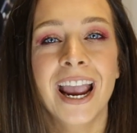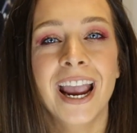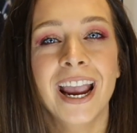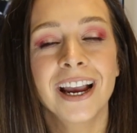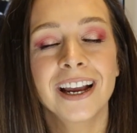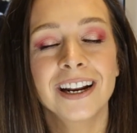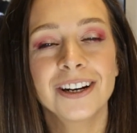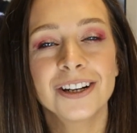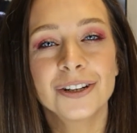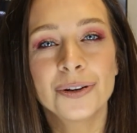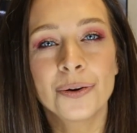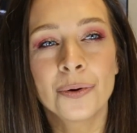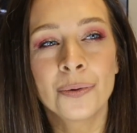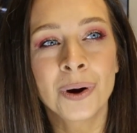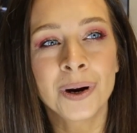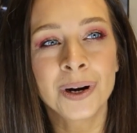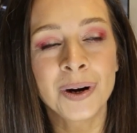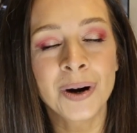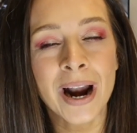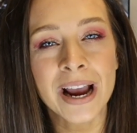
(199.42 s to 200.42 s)
And no
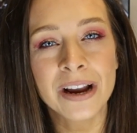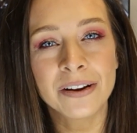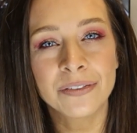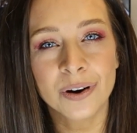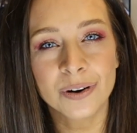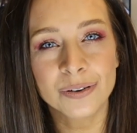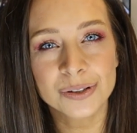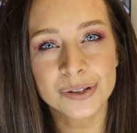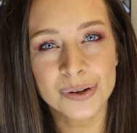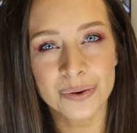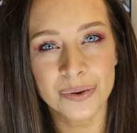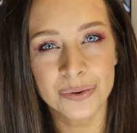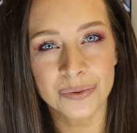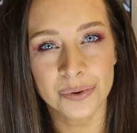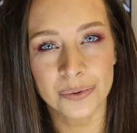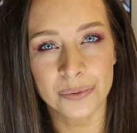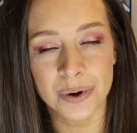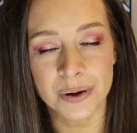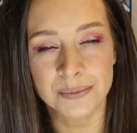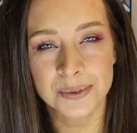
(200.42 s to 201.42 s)
wonder I felt so
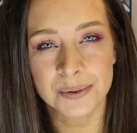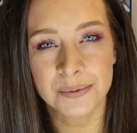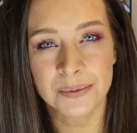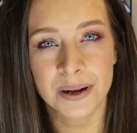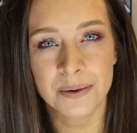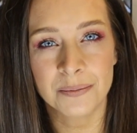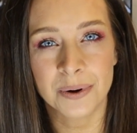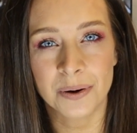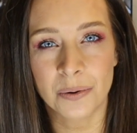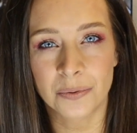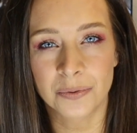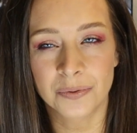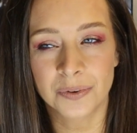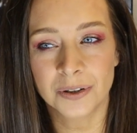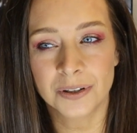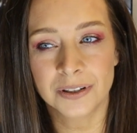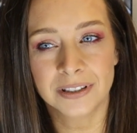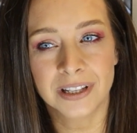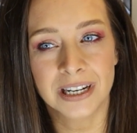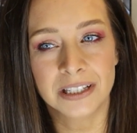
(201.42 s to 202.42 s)
overwhelmed when I went
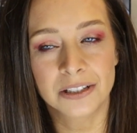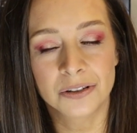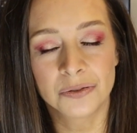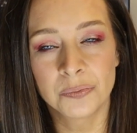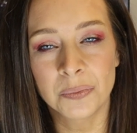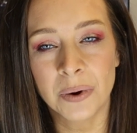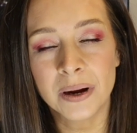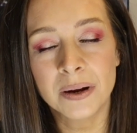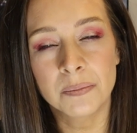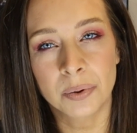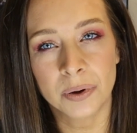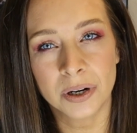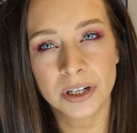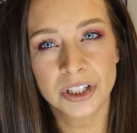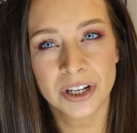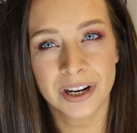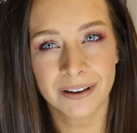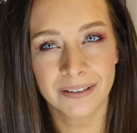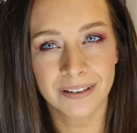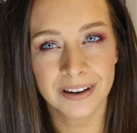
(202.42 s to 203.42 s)
over like to my
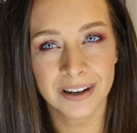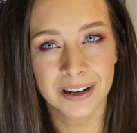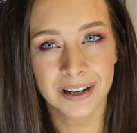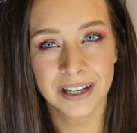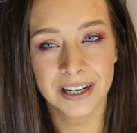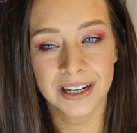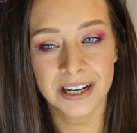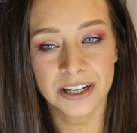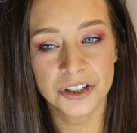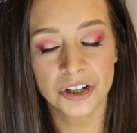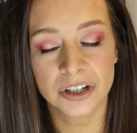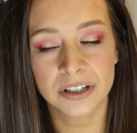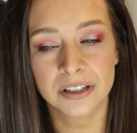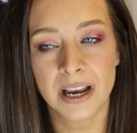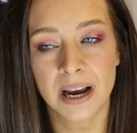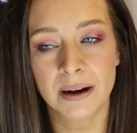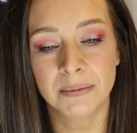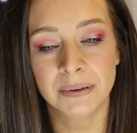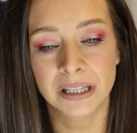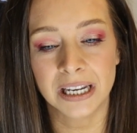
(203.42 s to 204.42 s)
brush area and I just
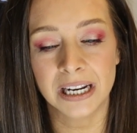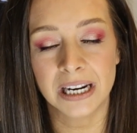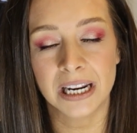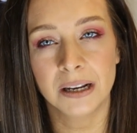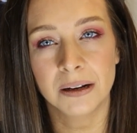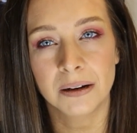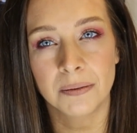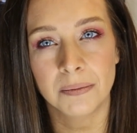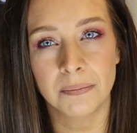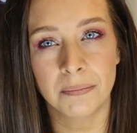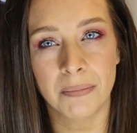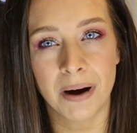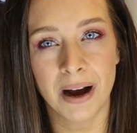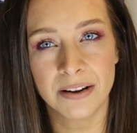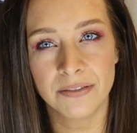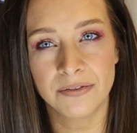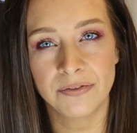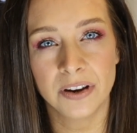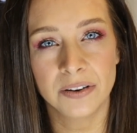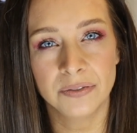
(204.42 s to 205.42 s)
kept cleaning
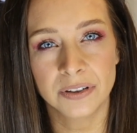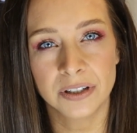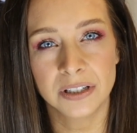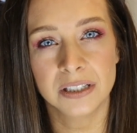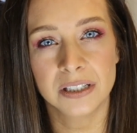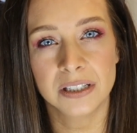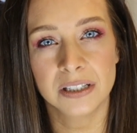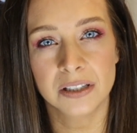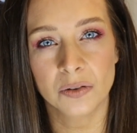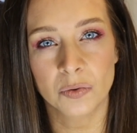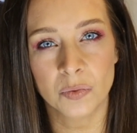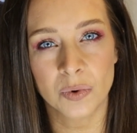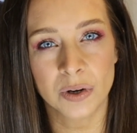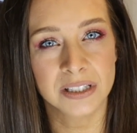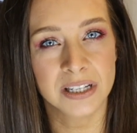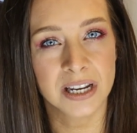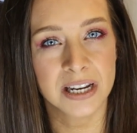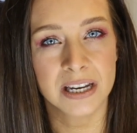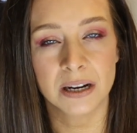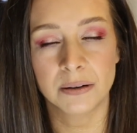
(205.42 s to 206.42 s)
my favorites, the
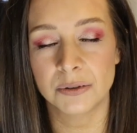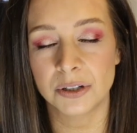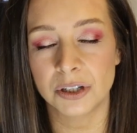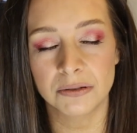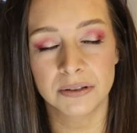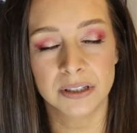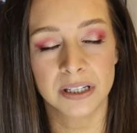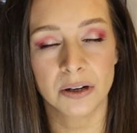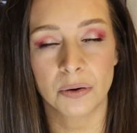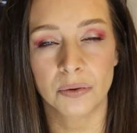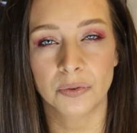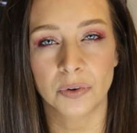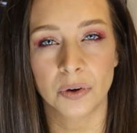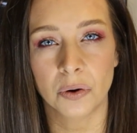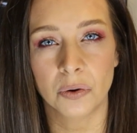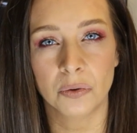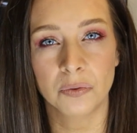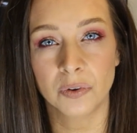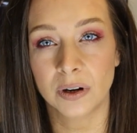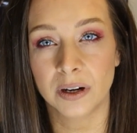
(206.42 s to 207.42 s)
ones I kept using over
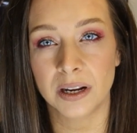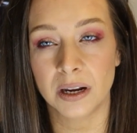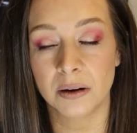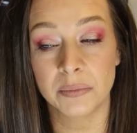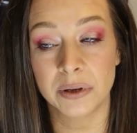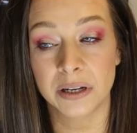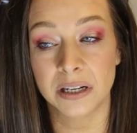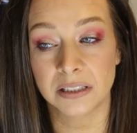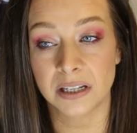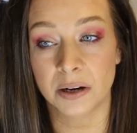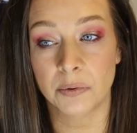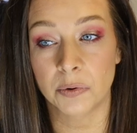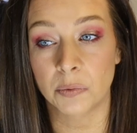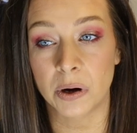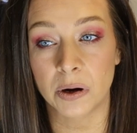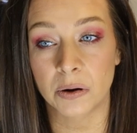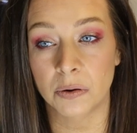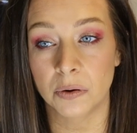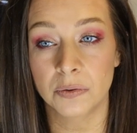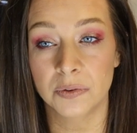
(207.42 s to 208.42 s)
and over again because I would
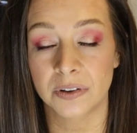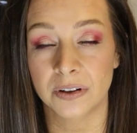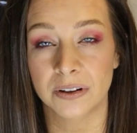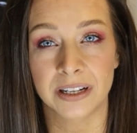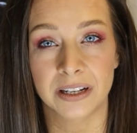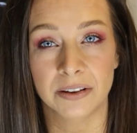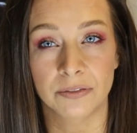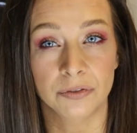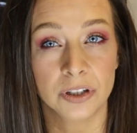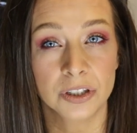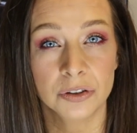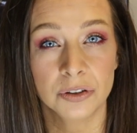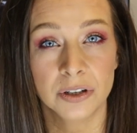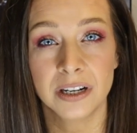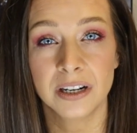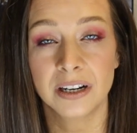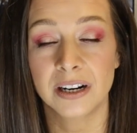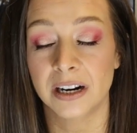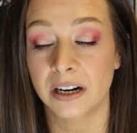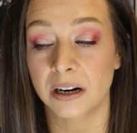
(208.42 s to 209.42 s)
walk over there and get
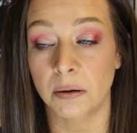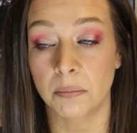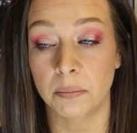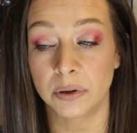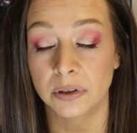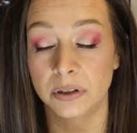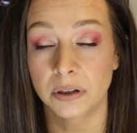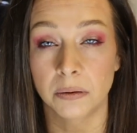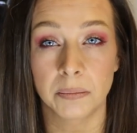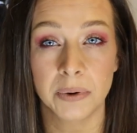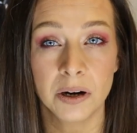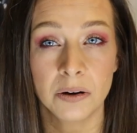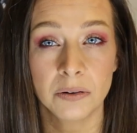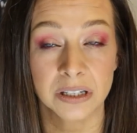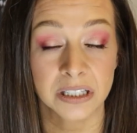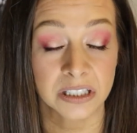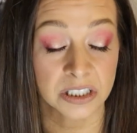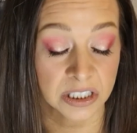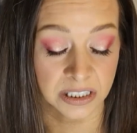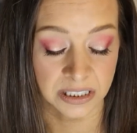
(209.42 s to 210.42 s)
frustrated and end up pulling them out
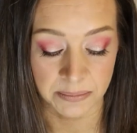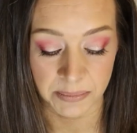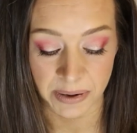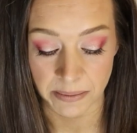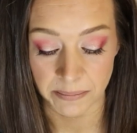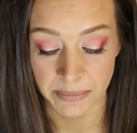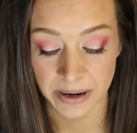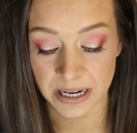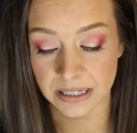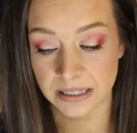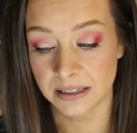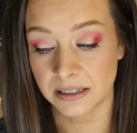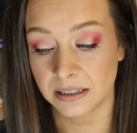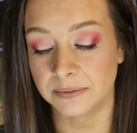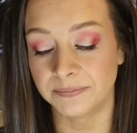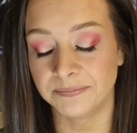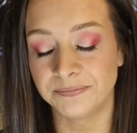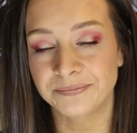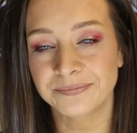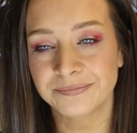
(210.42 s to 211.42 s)
and it just made a mess
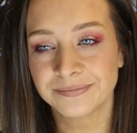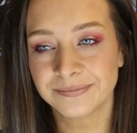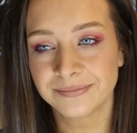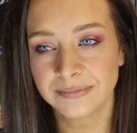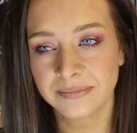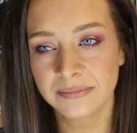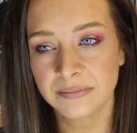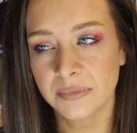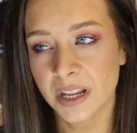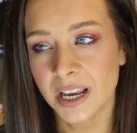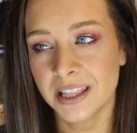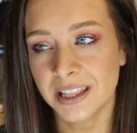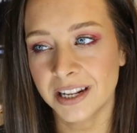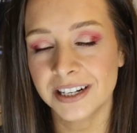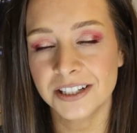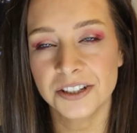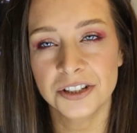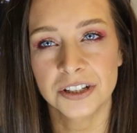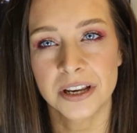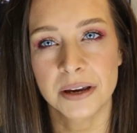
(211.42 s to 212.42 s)
and, and
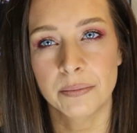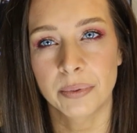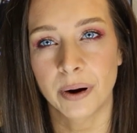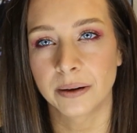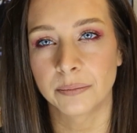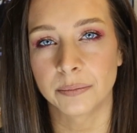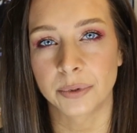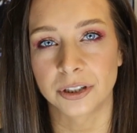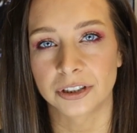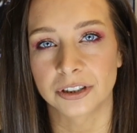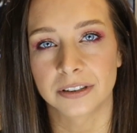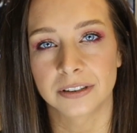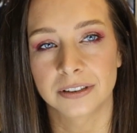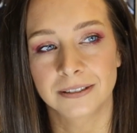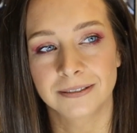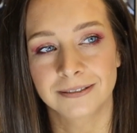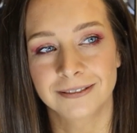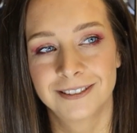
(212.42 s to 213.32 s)
then I just keep buying brushes.